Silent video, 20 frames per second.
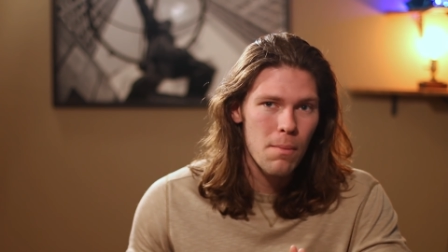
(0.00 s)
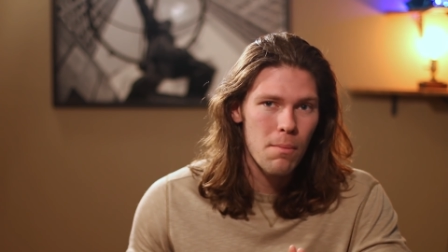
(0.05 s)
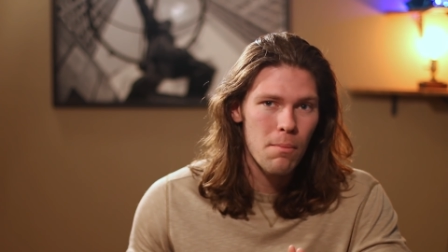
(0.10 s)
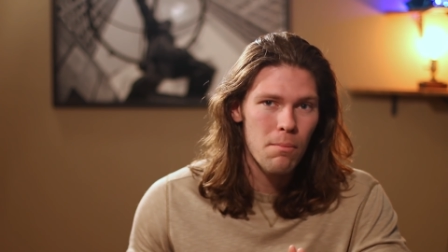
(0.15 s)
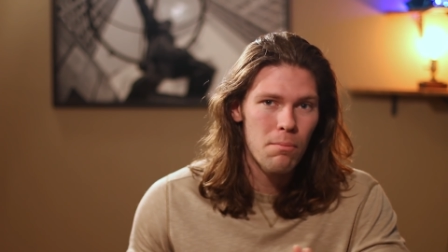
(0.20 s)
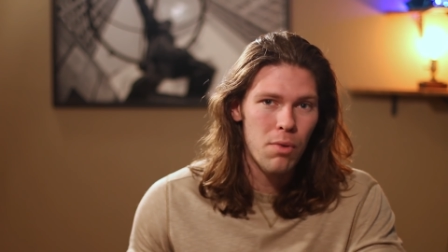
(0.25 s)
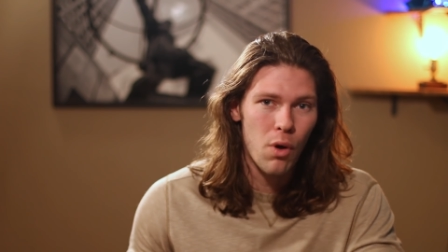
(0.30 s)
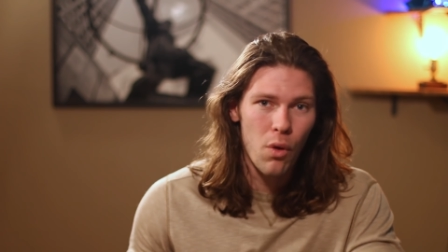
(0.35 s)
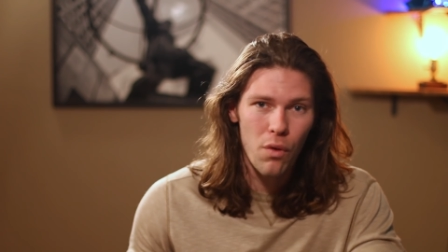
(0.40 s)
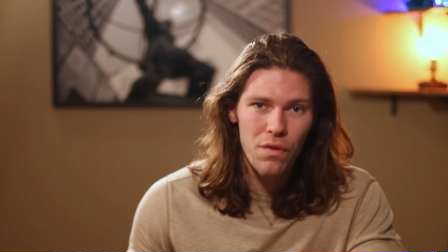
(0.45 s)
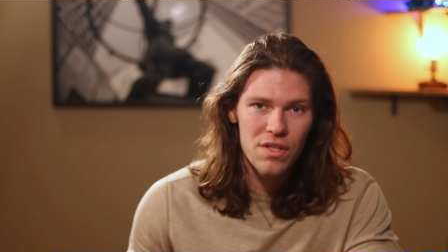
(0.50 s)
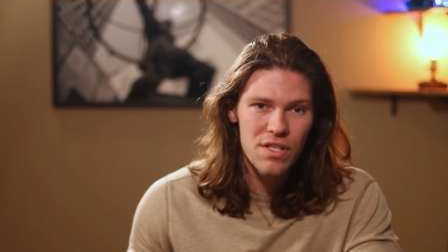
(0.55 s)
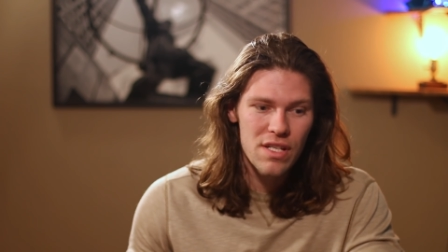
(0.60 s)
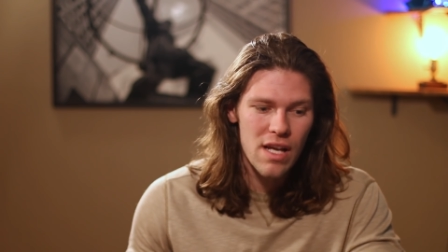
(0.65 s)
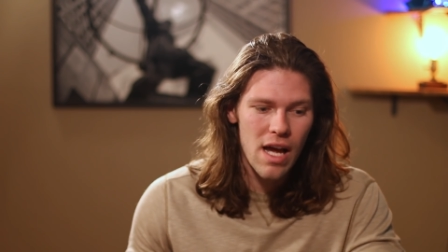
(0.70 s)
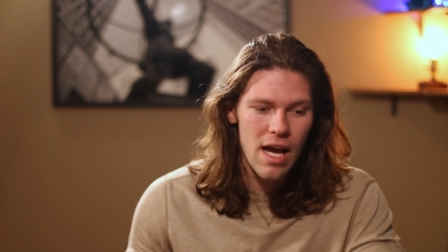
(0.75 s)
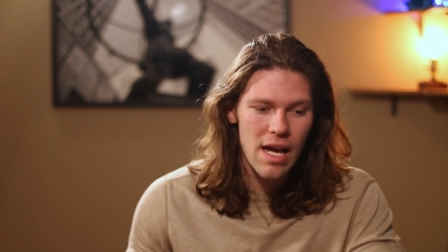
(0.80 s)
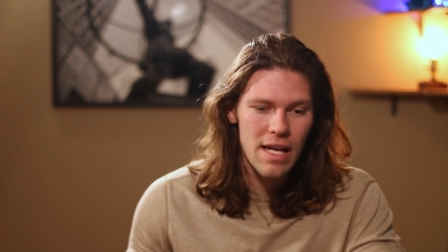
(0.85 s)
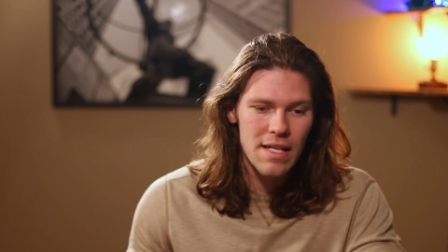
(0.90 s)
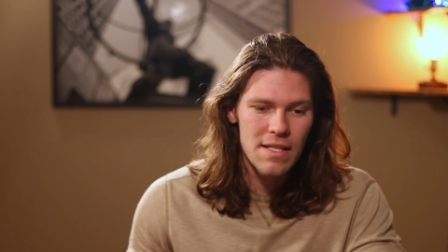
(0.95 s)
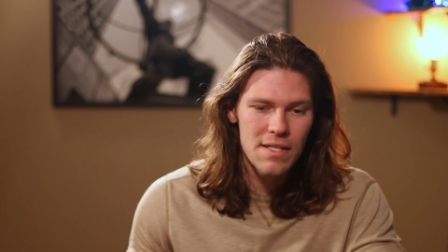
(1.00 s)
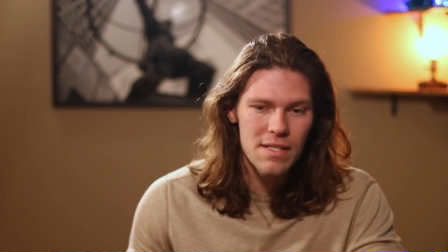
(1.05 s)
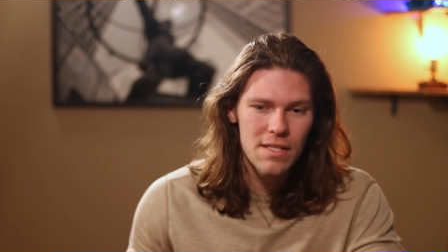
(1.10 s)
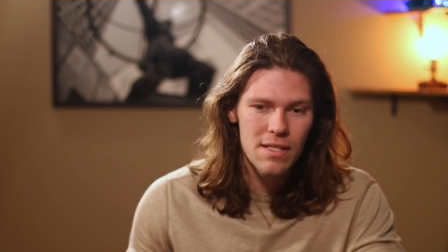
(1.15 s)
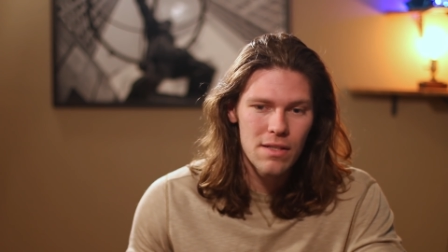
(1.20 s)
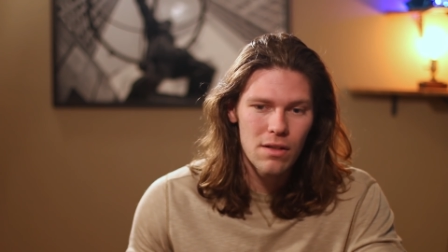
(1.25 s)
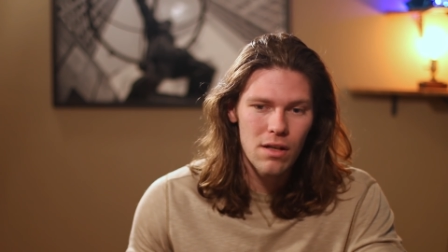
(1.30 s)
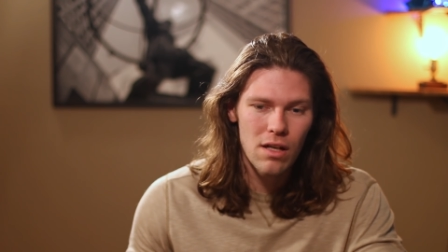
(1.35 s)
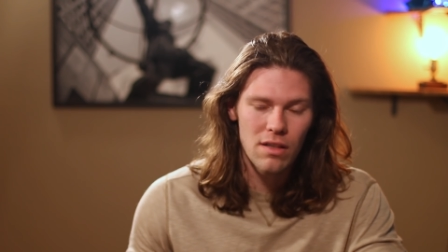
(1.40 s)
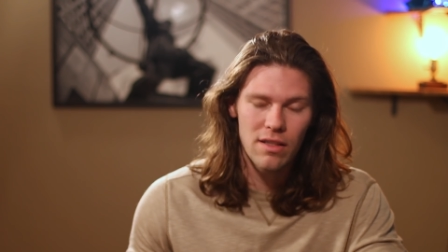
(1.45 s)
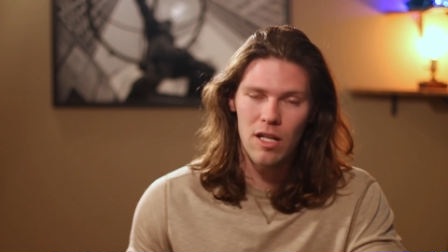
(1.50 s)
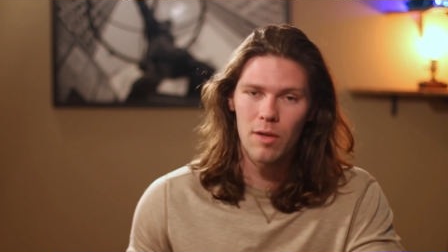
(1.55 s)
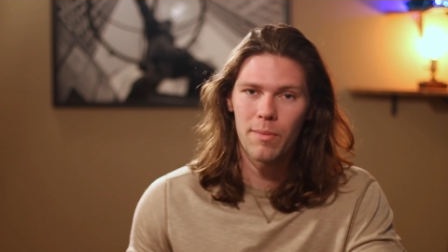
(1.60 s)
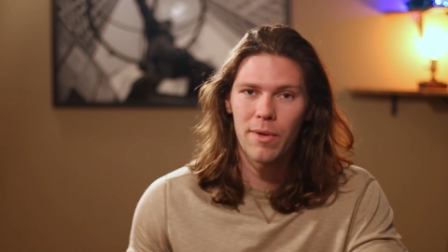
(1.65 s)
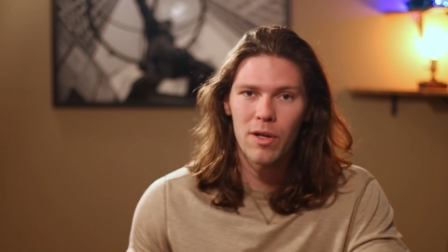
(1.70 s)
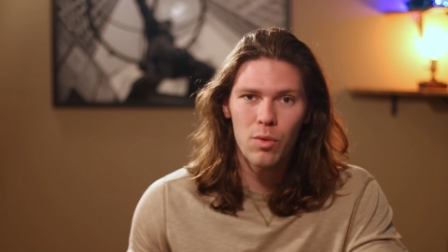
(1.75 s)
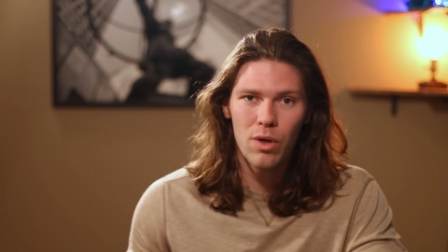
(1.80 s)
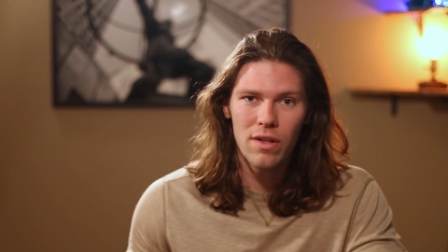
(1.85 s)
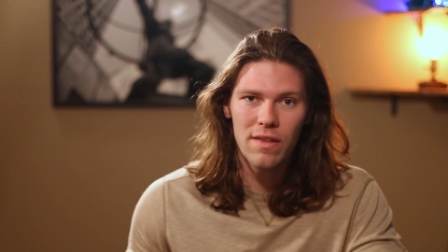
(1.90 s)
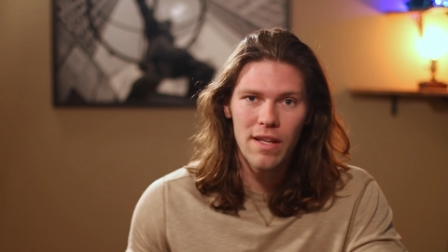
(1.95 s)
both sides a little
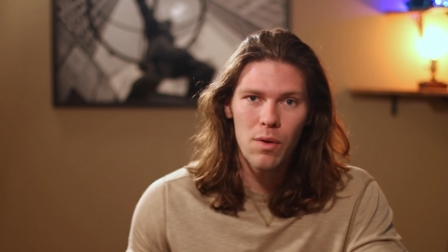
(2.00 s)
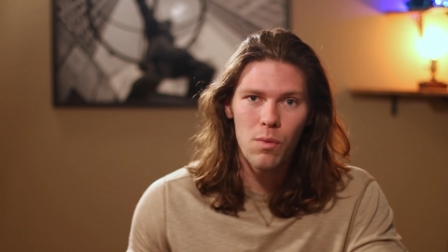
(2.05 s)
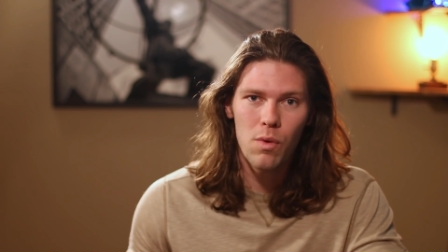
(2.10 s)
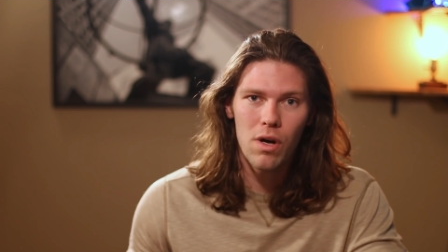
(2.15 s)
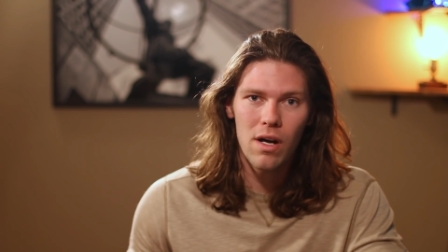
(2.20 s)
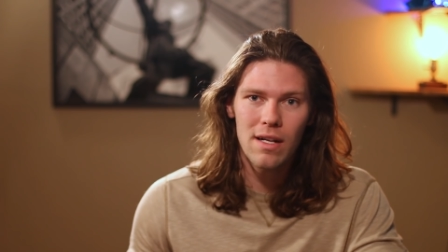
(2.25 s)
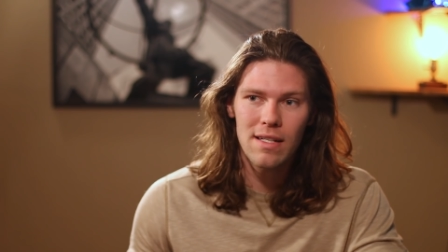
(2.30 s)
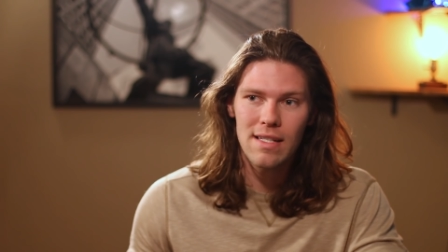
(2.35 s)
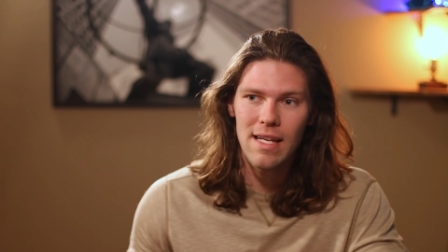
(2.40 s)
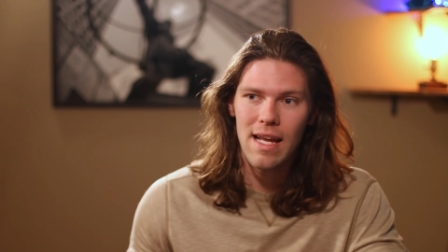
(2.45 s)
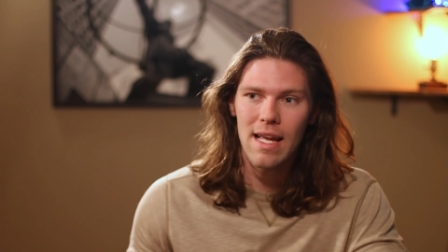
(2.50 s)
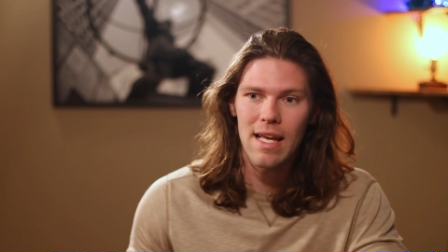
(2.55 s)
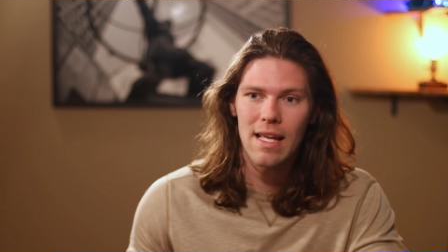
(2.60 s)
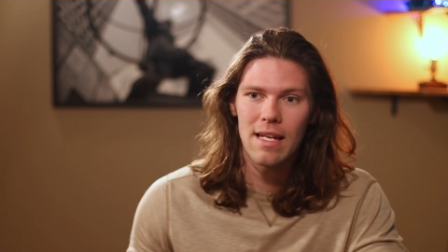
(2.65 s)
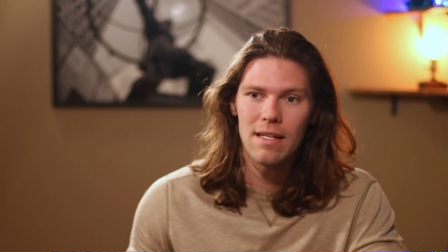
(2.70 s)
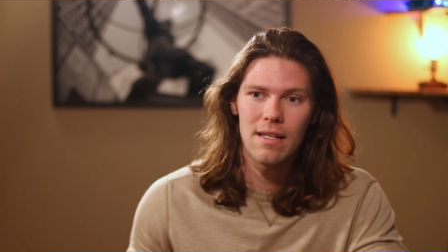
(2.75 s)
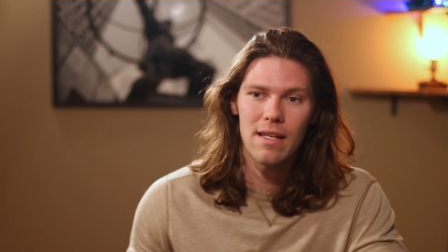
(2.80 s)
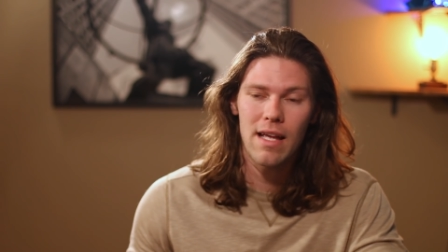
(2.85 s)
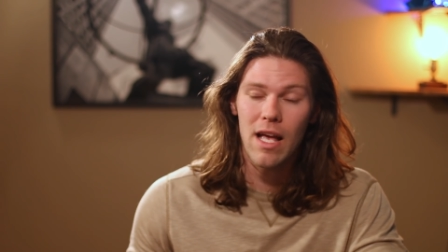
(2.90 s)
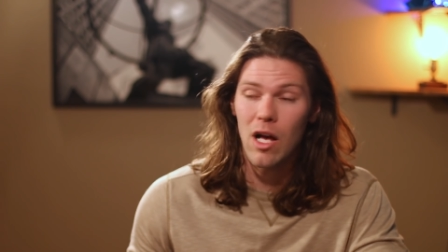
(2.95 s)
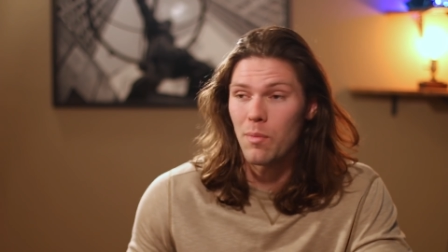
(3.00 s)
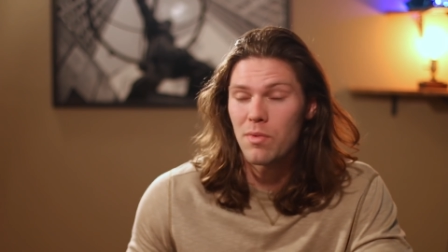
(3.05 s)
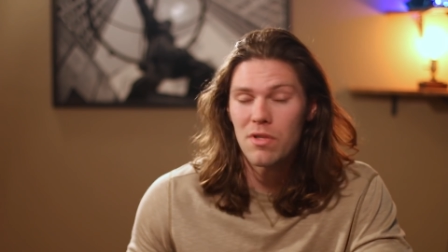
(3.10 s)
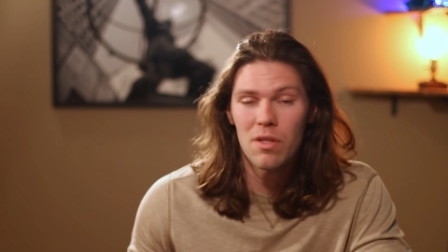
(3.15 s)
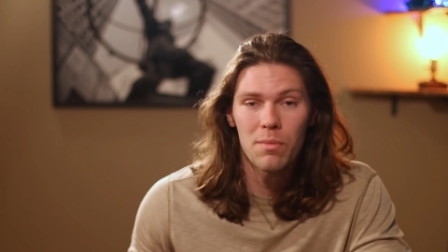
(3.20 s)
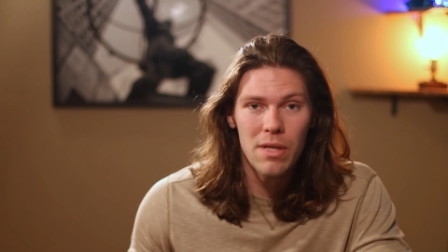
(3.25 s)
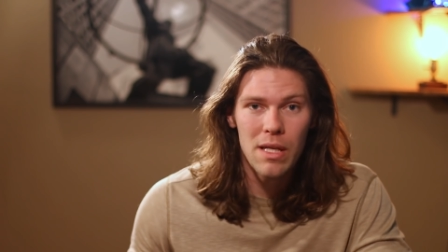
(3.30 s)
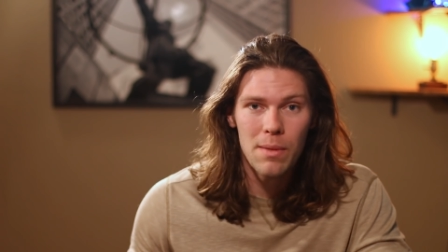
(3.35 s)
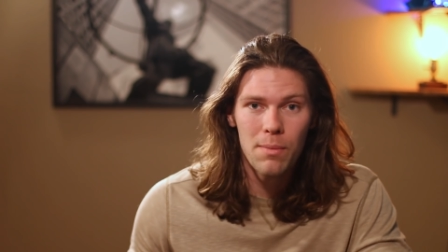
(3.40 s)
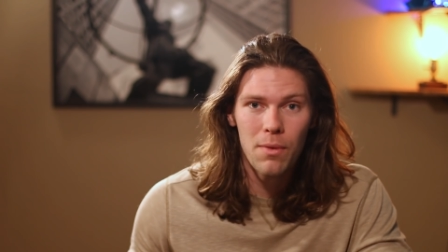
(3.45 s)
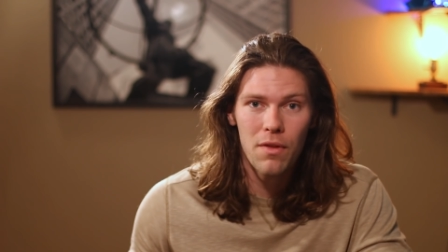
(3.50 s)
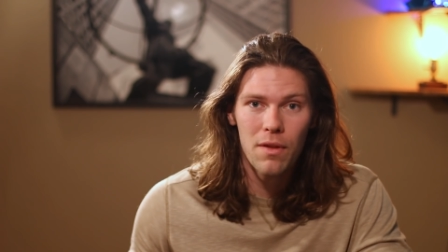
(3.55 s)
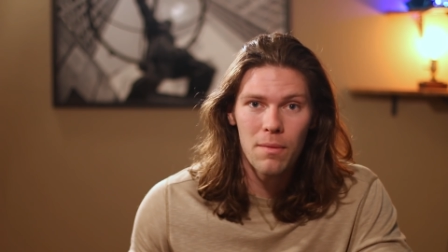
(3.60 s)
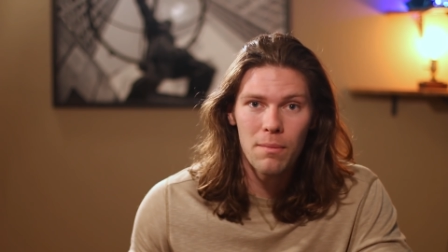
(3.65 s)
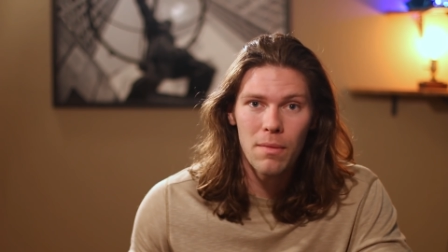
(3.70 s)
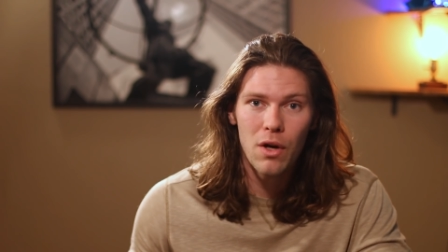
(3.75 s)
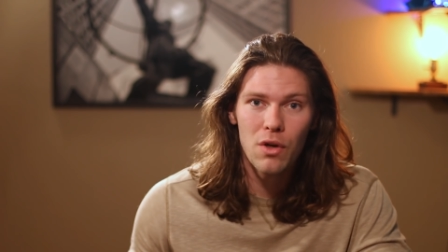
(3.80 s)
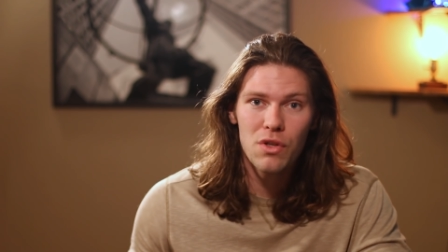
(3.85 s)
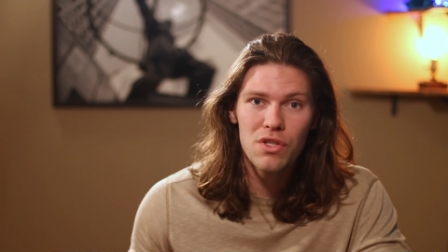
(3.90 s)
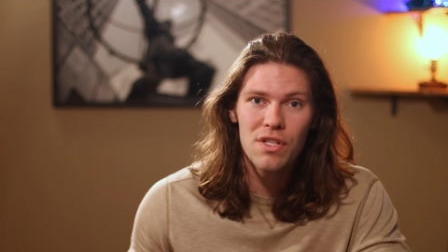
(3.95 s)
bit of what they want and helps the people the
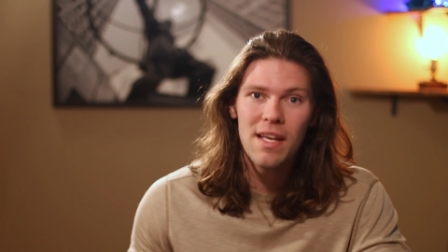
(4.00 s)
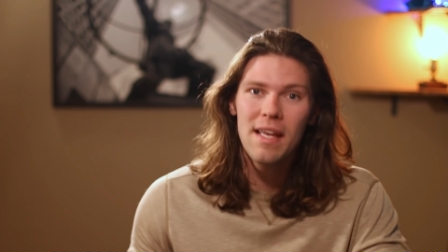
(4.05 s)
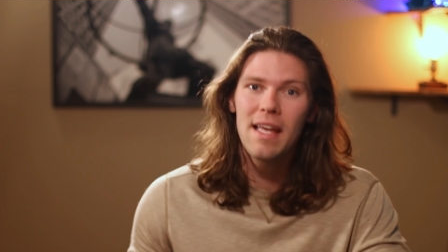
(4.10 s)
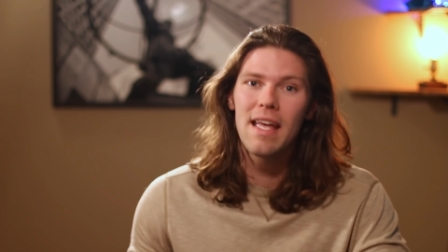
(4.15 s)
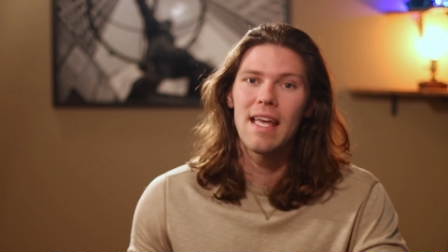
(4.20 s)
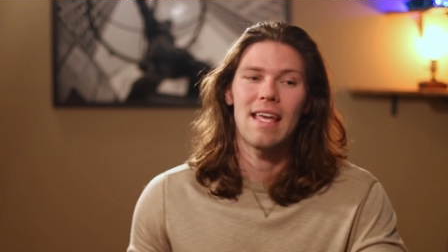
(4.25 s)
most